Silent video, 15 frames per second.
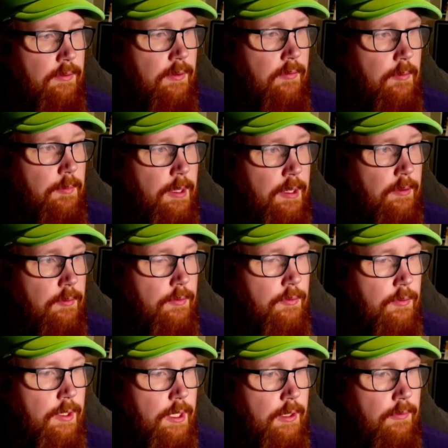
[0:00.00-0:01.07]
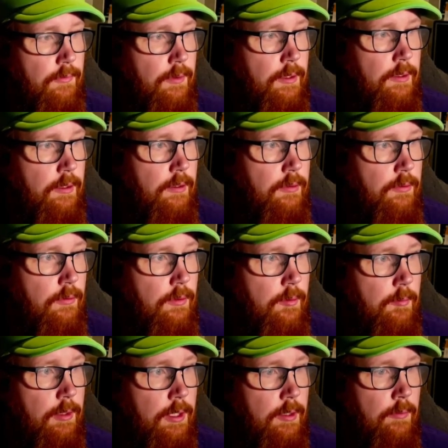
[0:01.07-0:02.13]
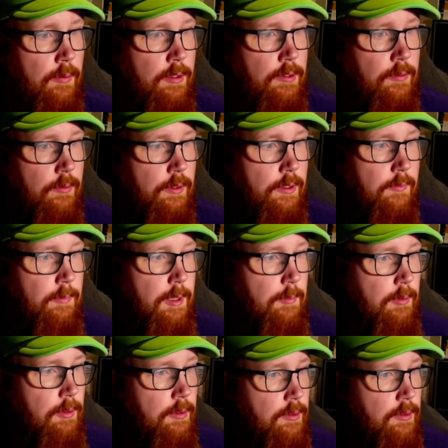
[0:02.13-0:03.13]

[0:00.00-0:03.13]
have a password so any friend can join, but I want only people on the